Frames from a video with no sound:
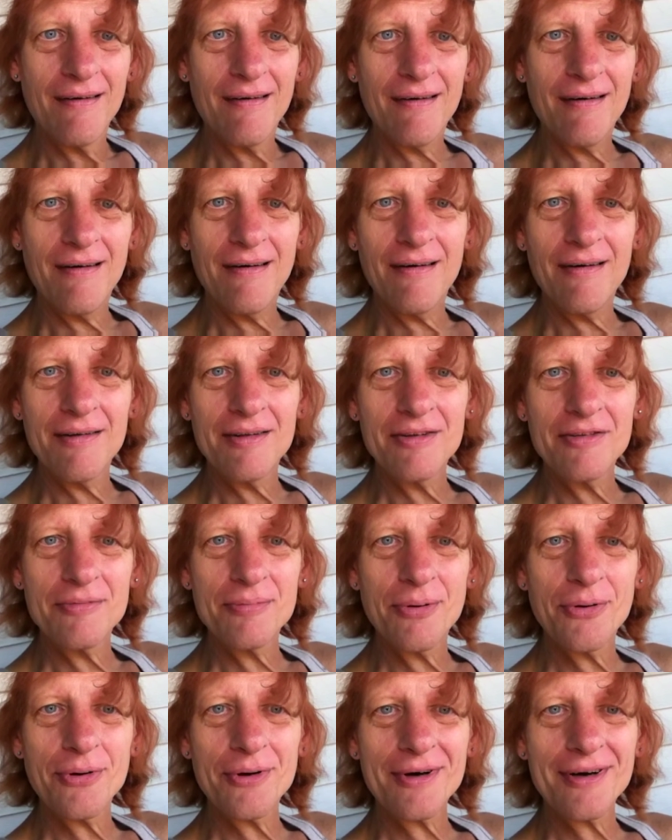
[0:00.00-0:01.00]
Oh, this
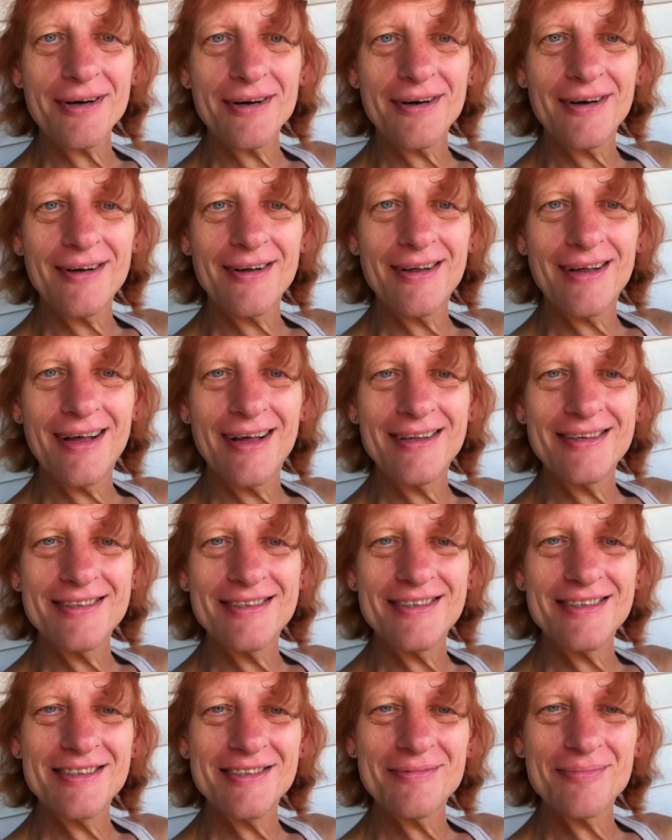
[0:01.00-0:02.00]
poor girl, and
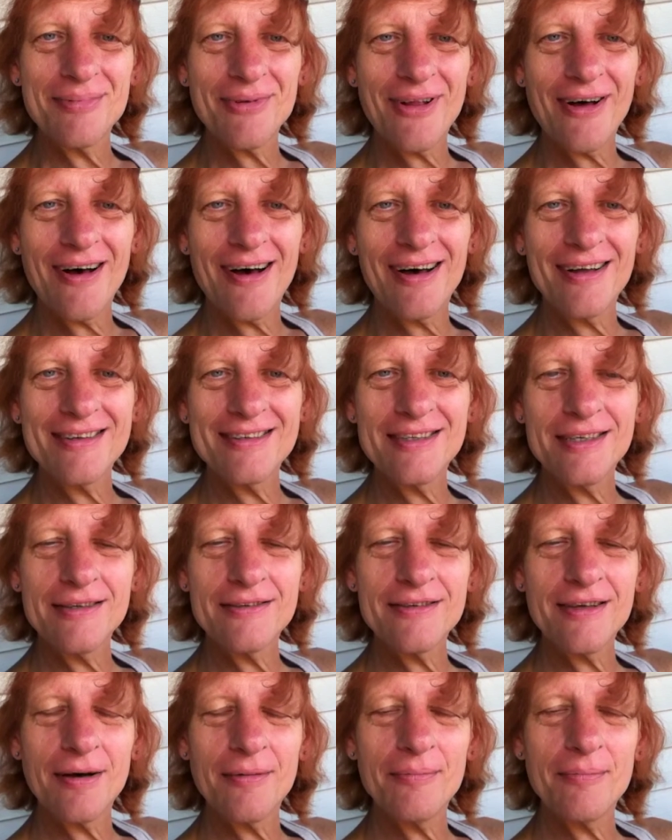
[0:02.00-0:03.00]
she's blonde.
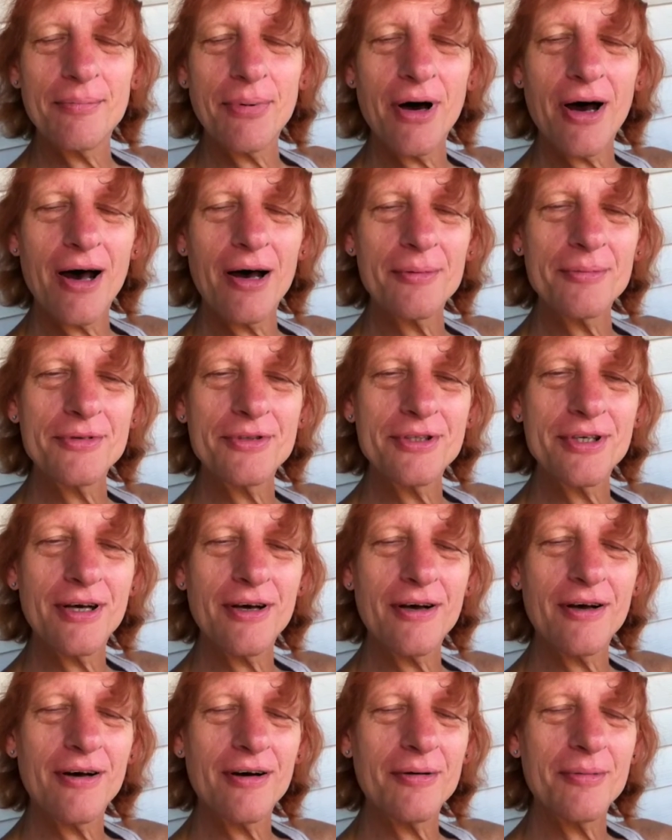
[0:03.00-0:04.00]
She's a
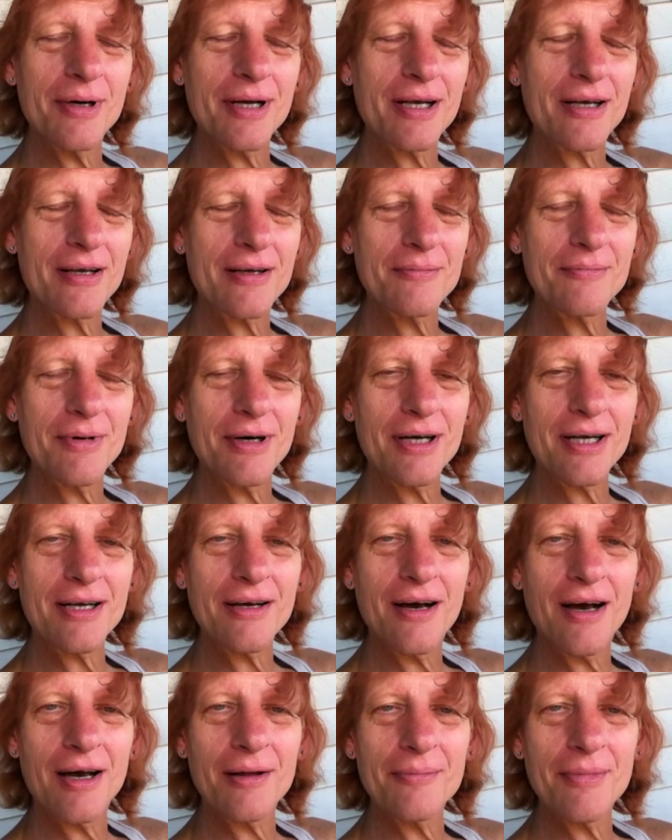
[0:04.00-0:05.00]
bombshell. Oh my, my
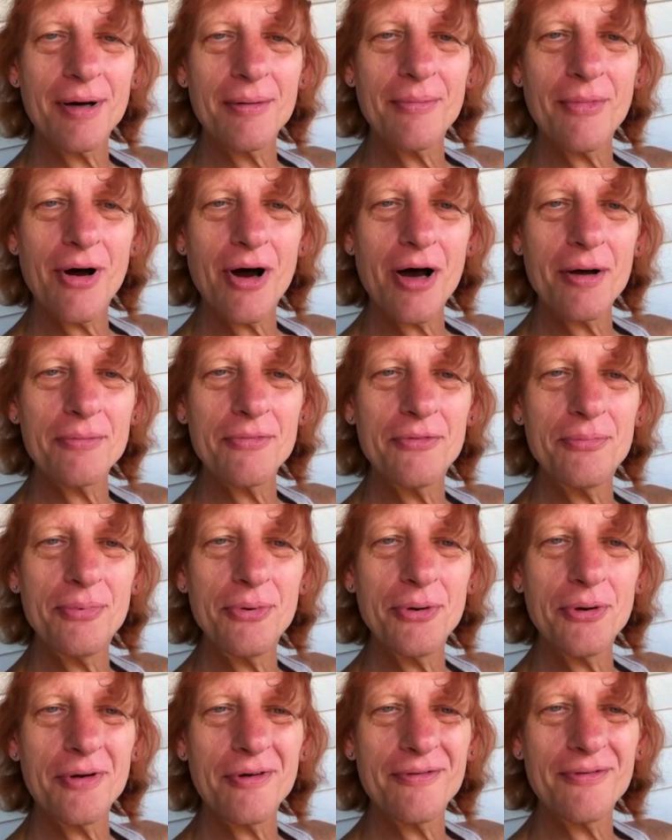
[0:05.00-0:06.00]
God, my mom's
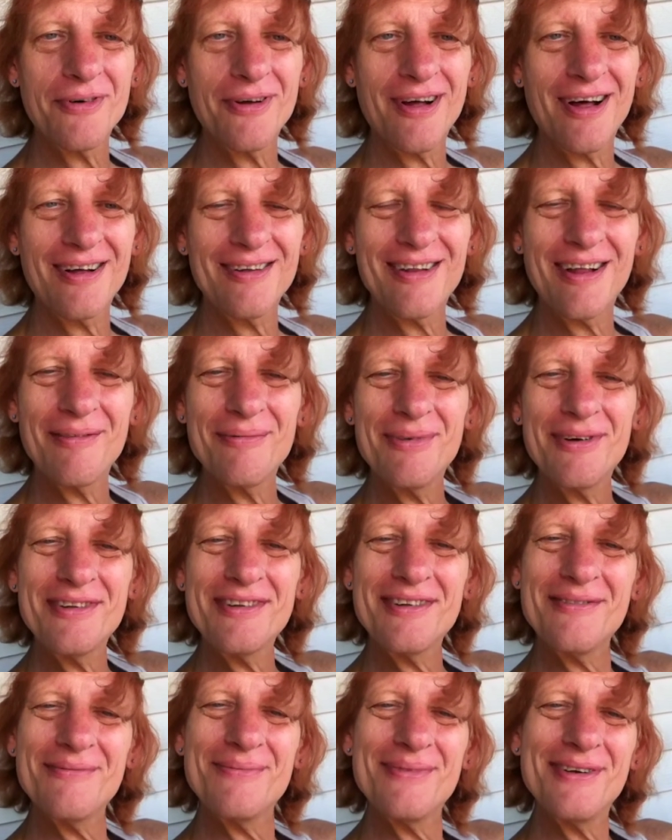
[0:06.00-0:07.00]
beautiful. I'll, I'll put
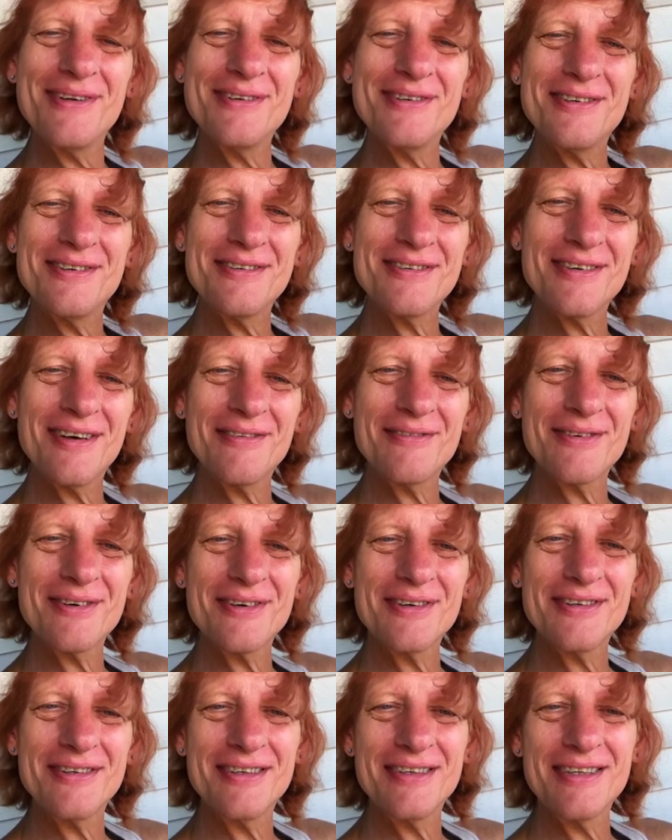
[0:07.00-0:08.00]
some pictures of
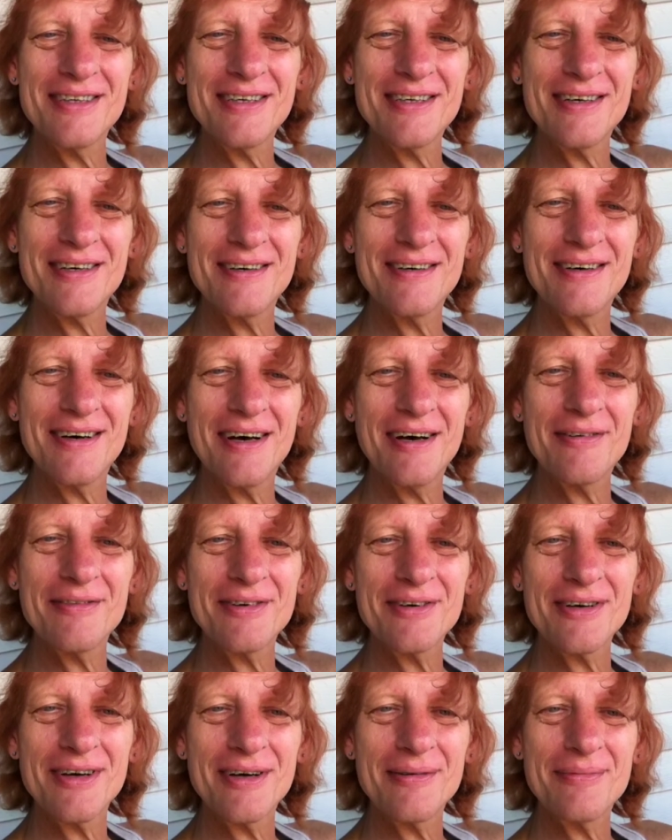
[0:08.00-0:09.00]
her, you know, of
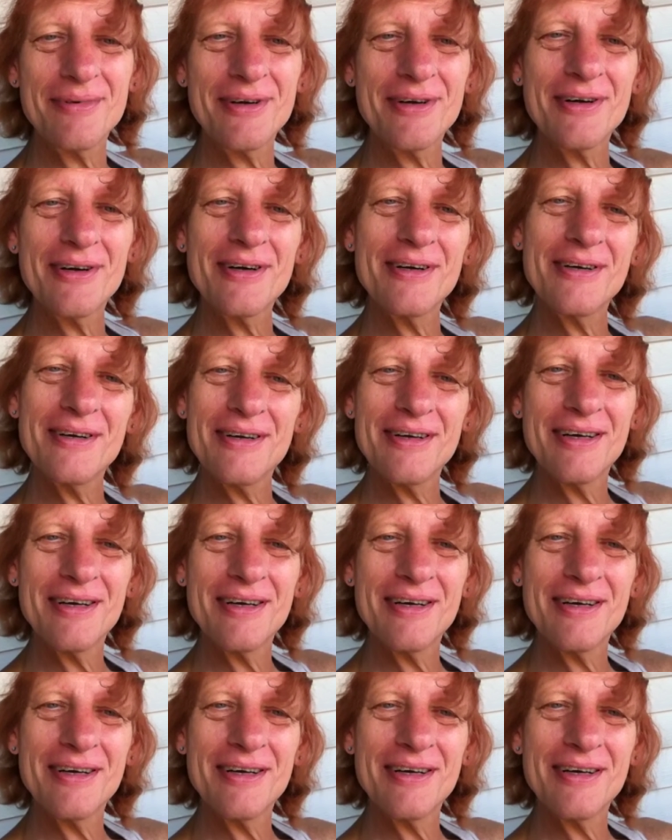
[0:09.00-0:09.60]
her up here.